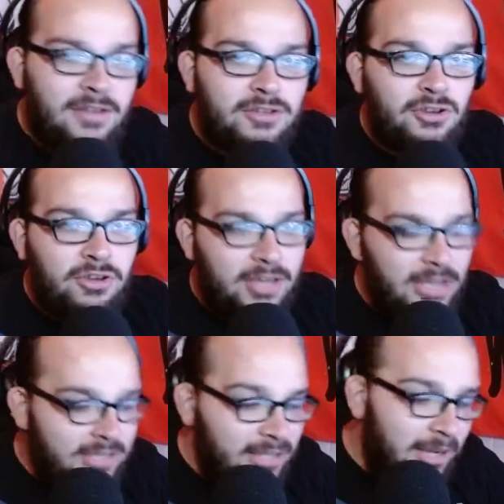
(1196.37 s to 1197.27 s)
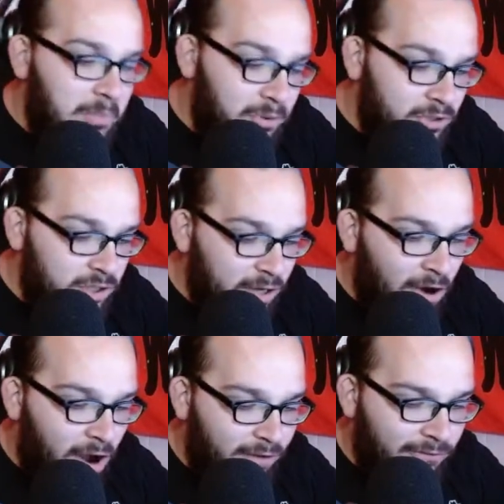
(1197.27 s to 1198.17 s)
So you get 10%
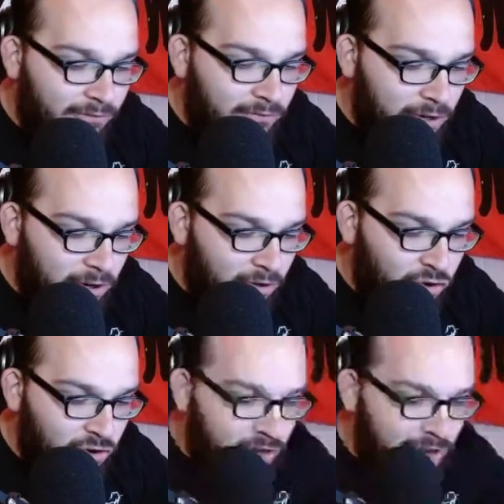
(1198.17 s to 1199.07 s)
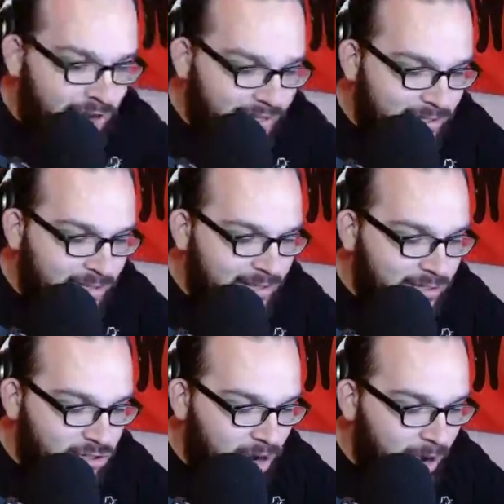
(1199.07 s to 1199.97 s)
off your next
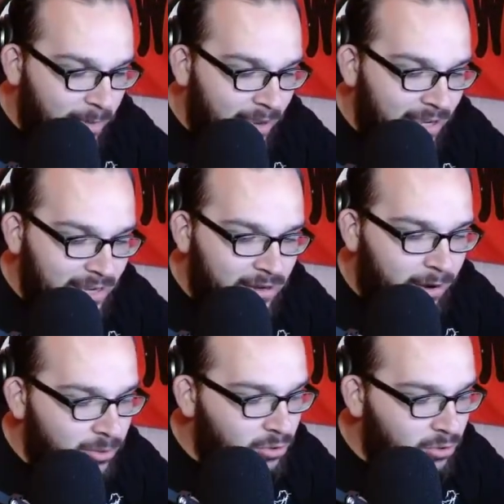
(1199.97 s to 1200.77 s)
Shop AEW